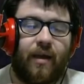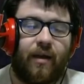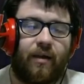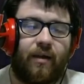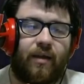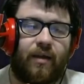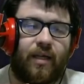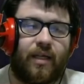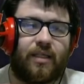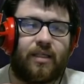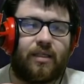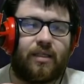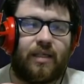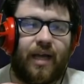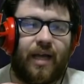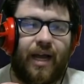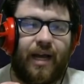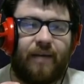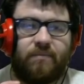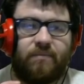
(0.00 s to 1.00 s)
This is
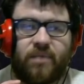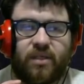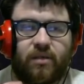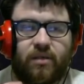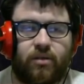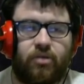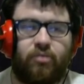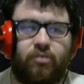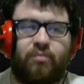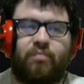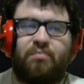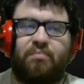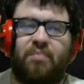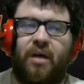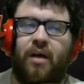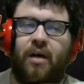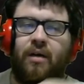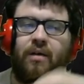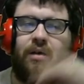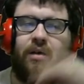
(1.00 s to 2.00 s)
absolute
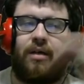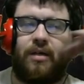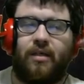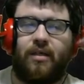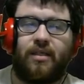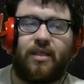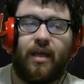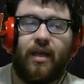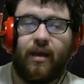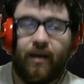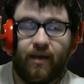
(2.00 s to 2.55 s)
bonkers.